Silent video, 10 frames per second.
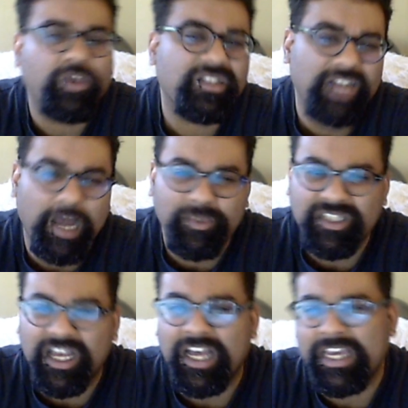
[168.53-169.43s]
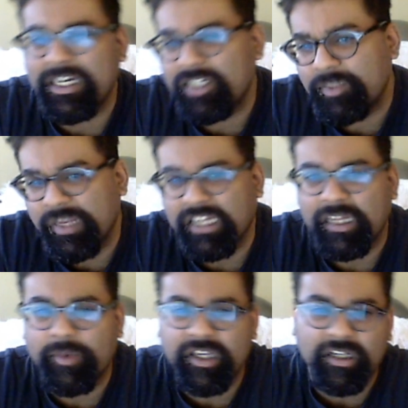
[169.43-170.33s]
Stop sign or speed
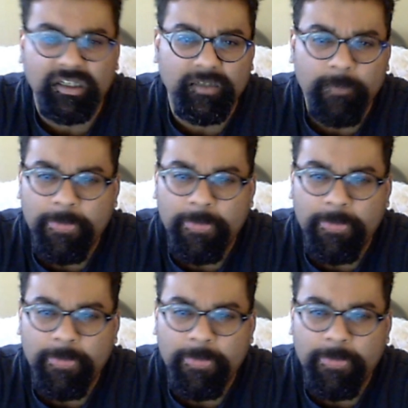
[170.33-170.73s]
limit or